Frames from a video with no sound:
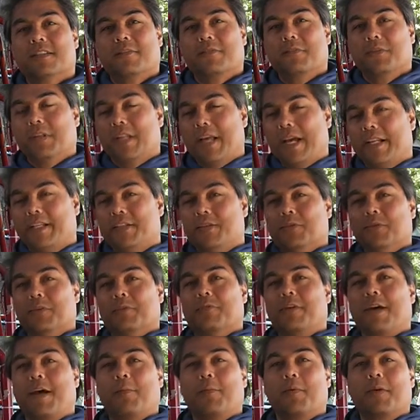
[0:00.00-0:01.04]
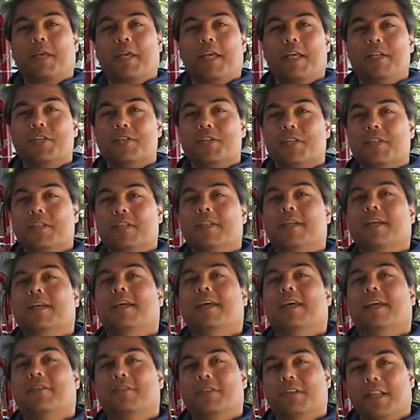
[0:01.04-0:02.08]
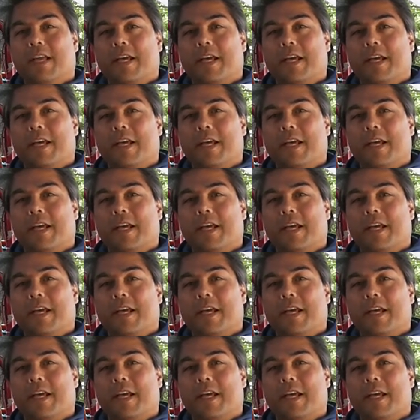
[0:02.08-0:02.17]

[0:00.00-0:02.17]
if you like doing fabrication, if you